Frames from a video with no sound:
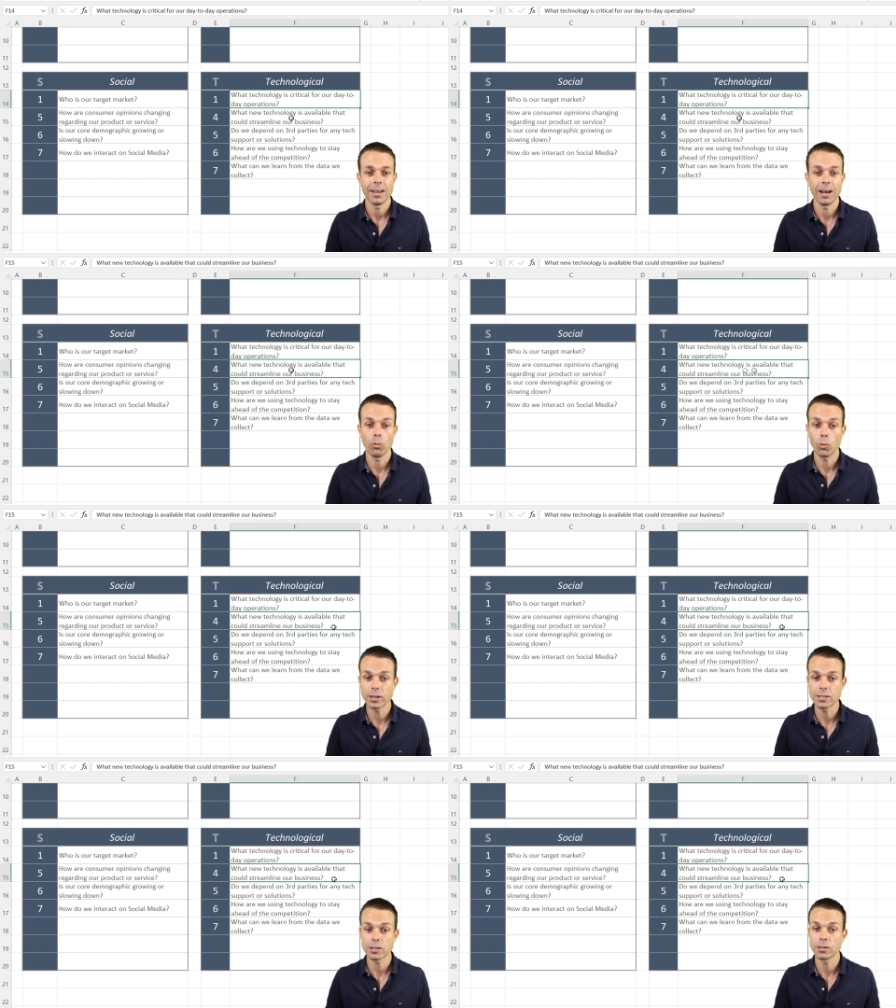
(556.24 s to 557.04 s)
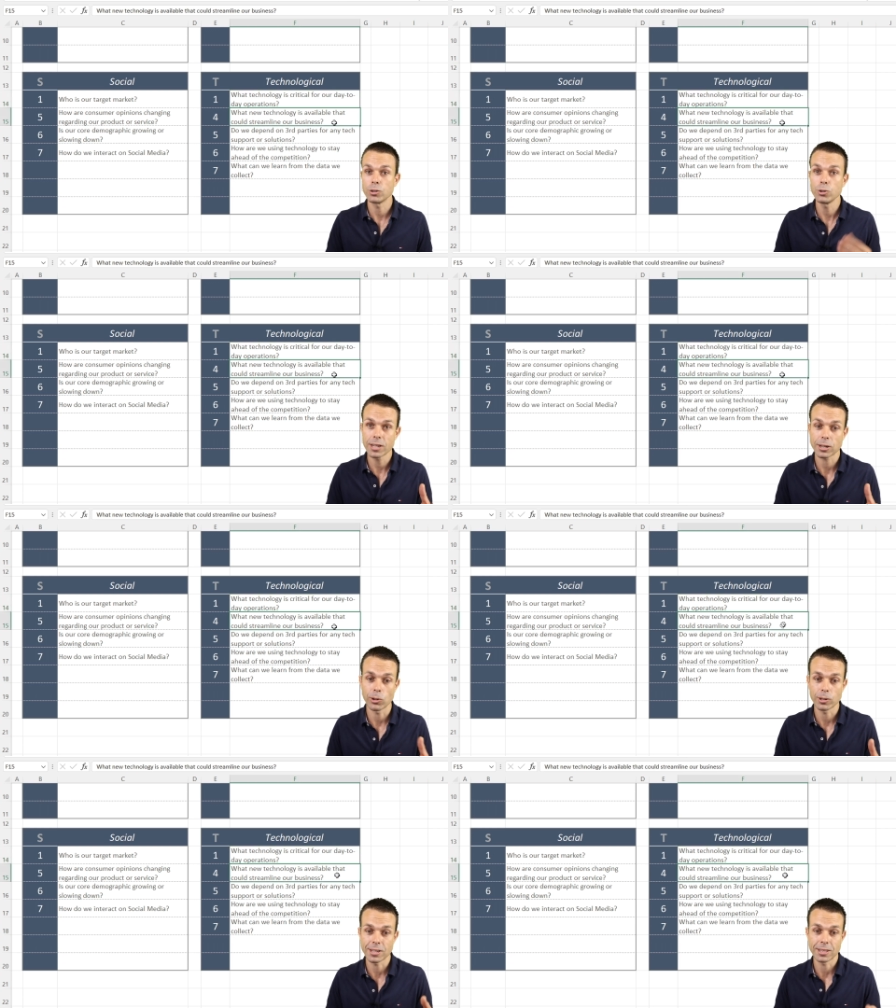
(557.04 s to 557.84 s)
Uh, what is the new
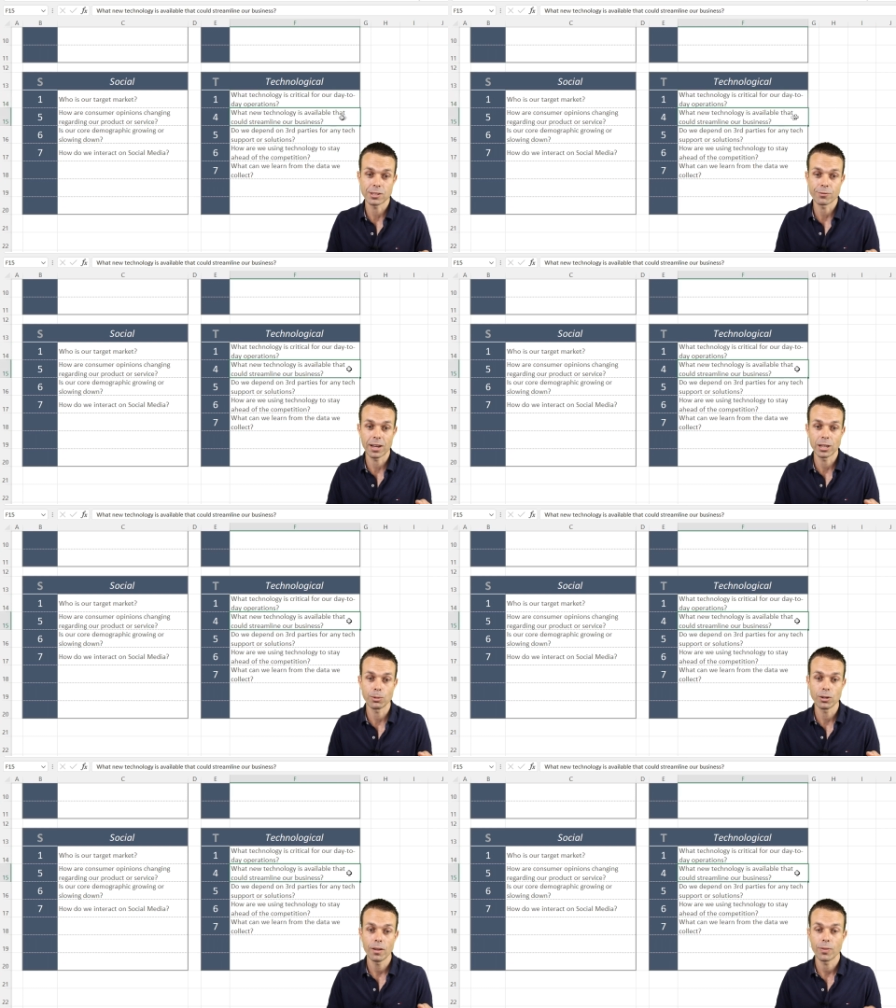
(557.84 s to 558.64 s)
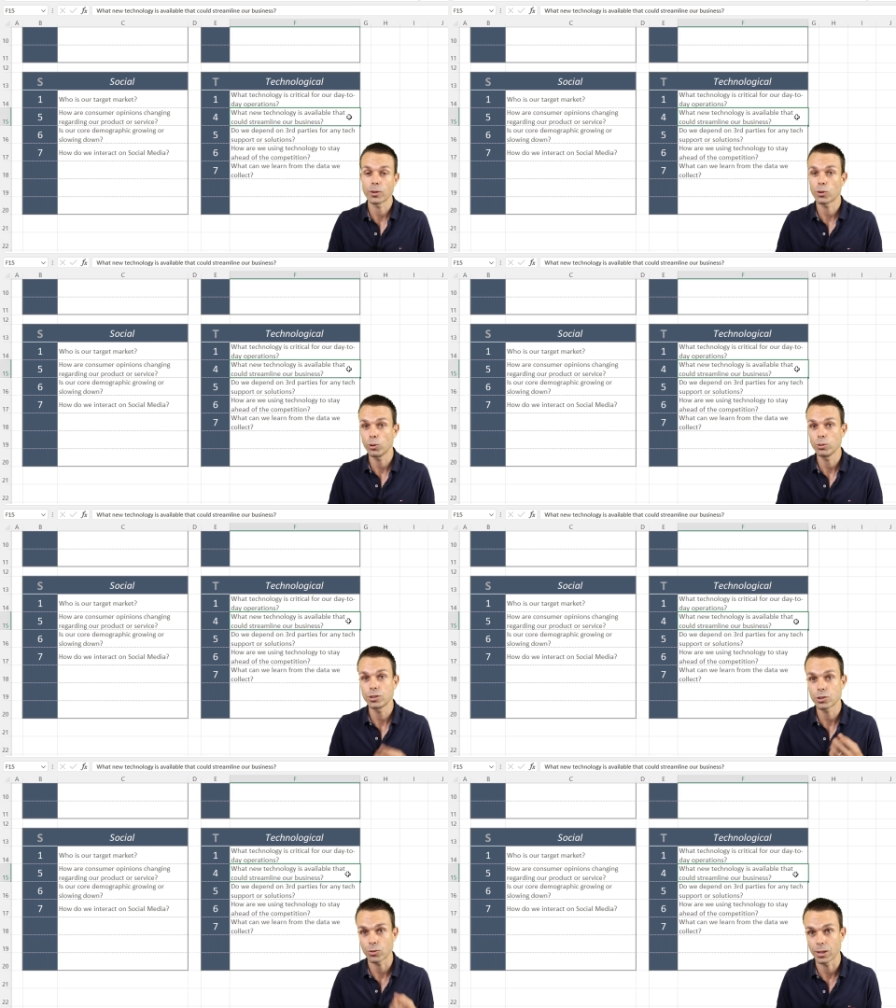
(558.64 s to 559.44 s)
technology that's available that could
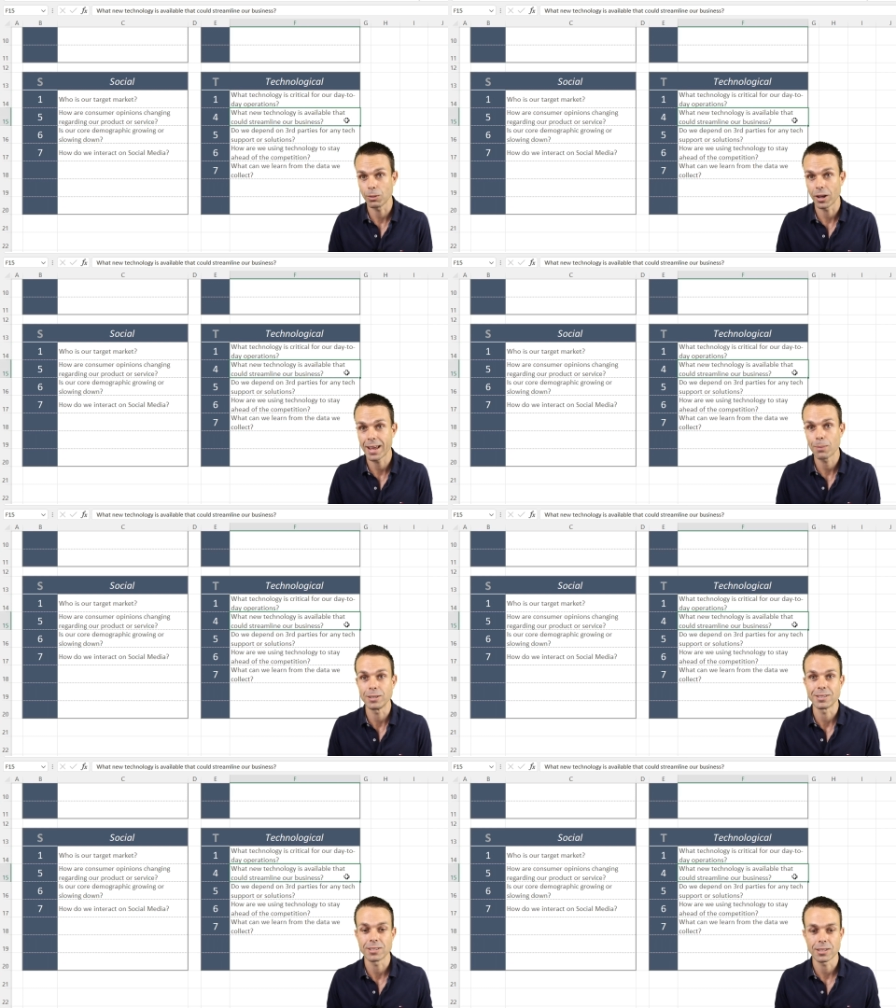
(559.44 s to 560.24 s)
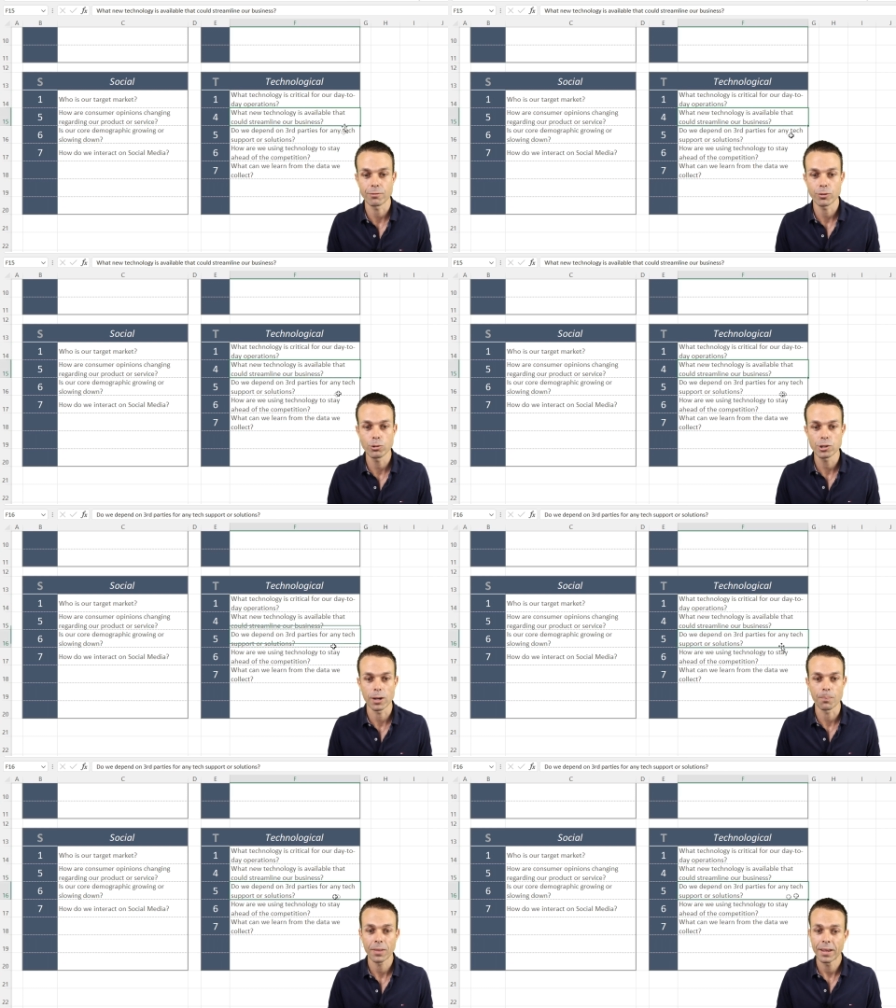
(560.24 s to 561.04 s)
streamline our business in the
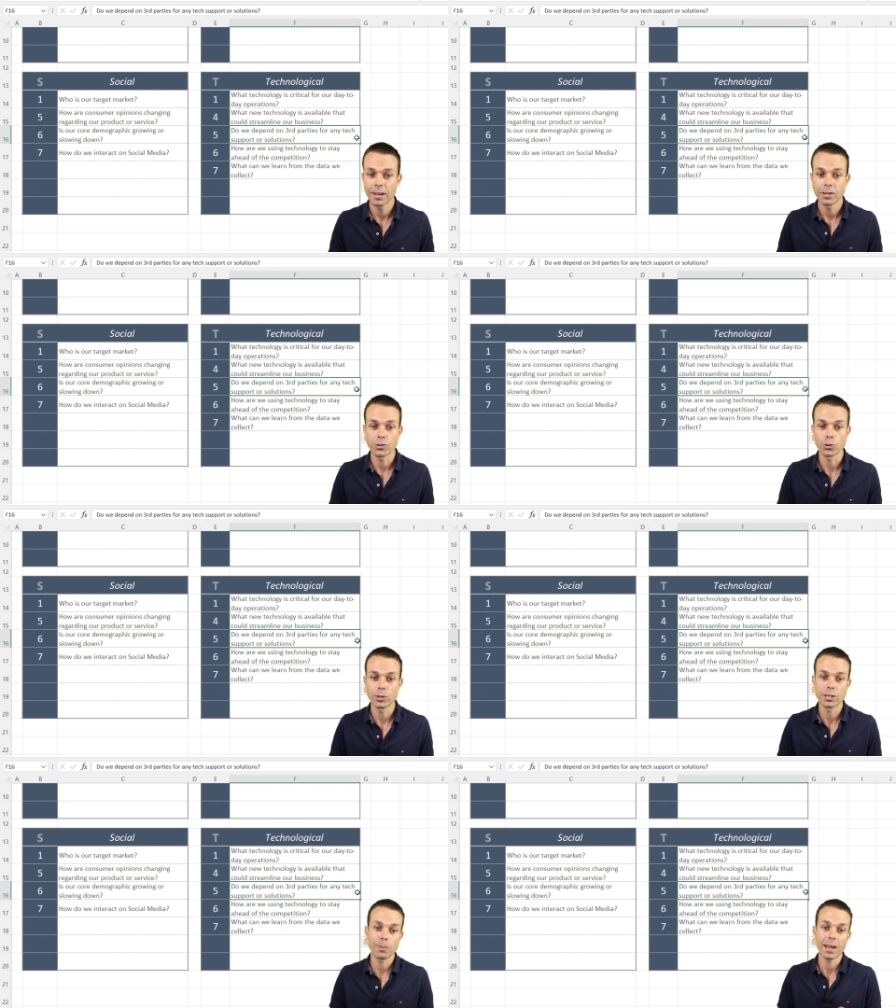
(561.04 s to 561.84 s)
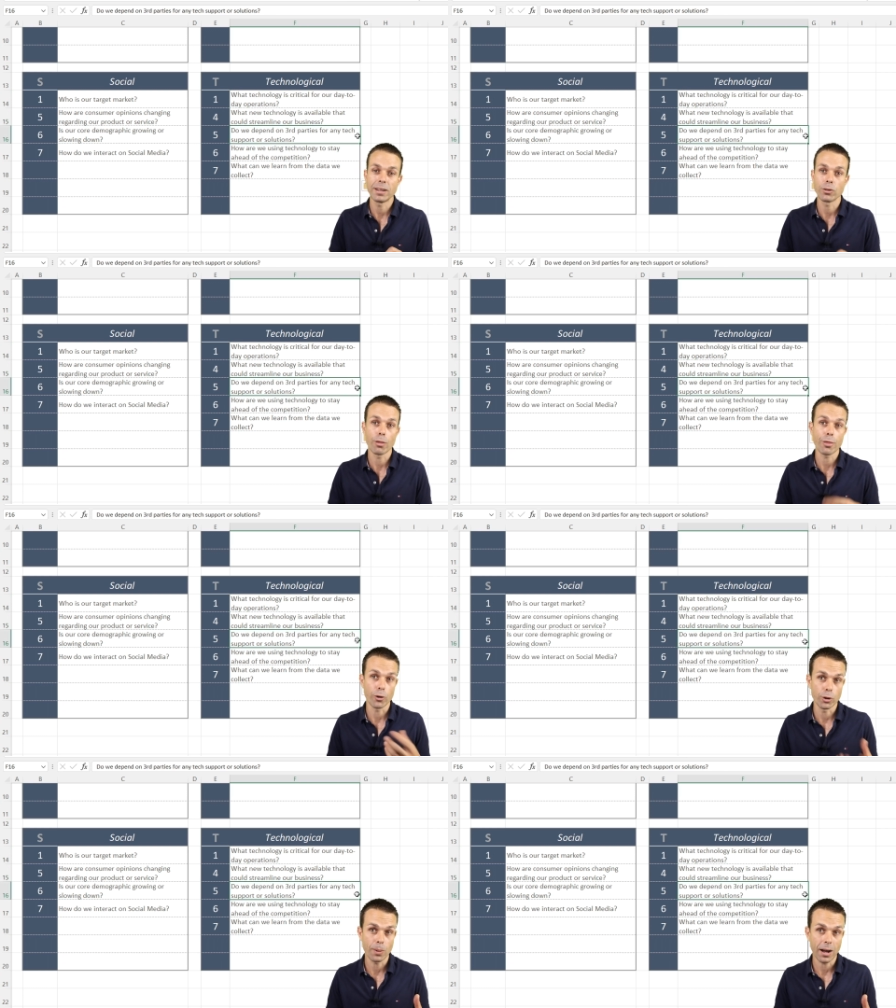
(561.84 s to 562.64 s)
future? Do we depend on
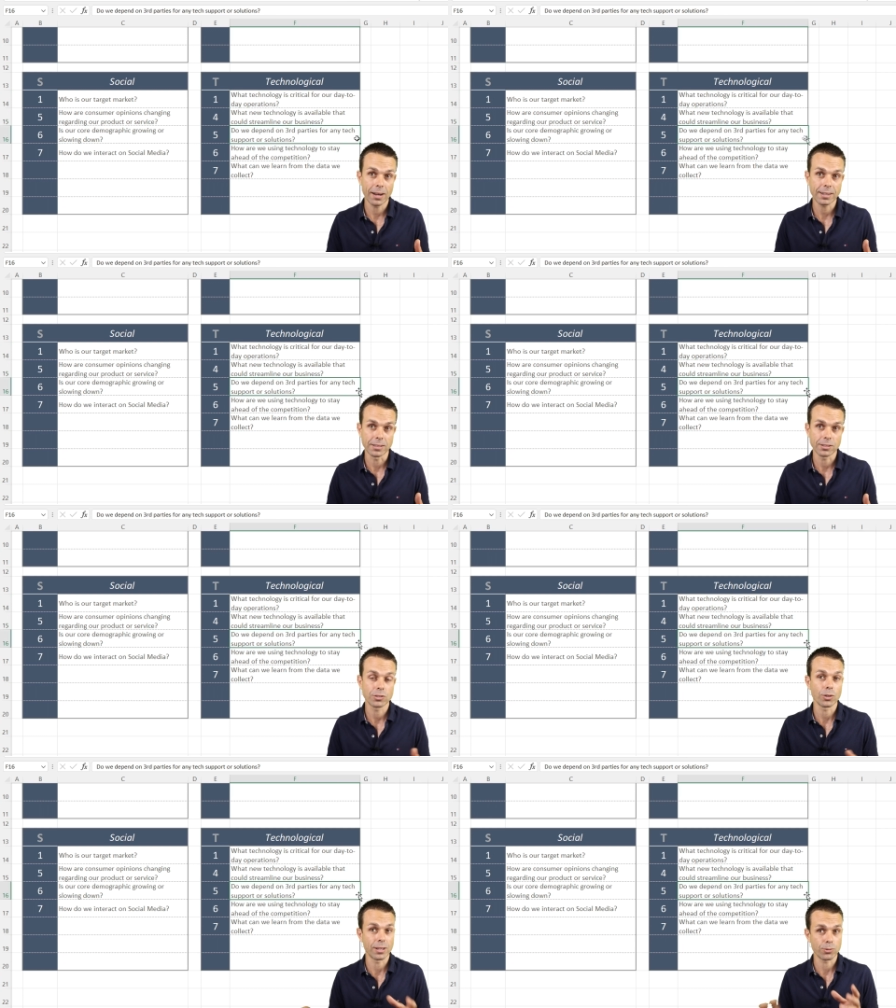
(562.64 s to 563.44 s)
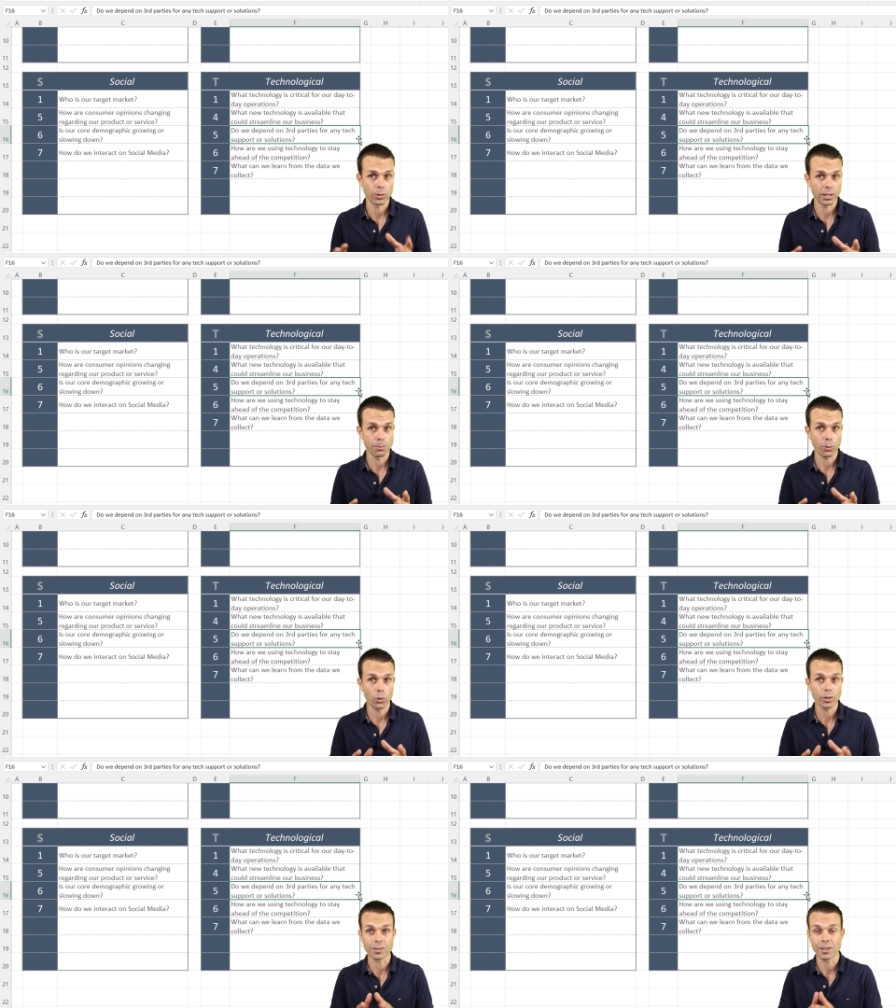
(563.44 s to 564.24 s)
third parties? So that's really
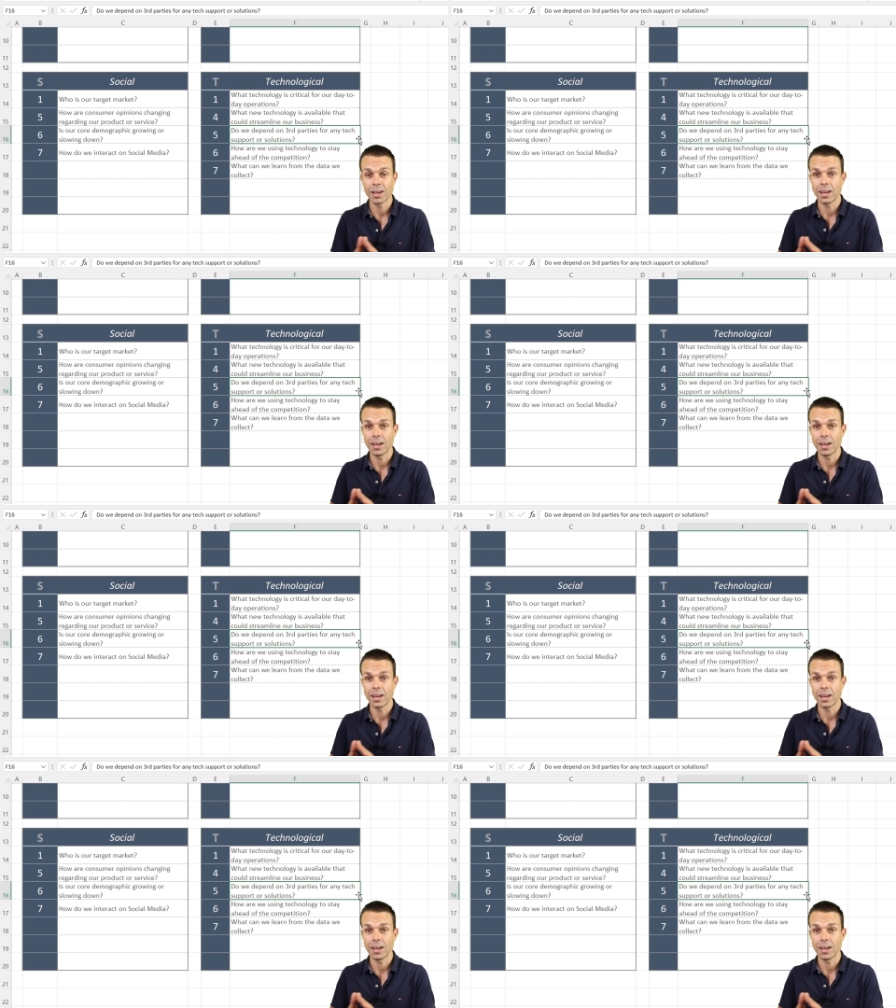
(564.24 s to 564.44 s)
important.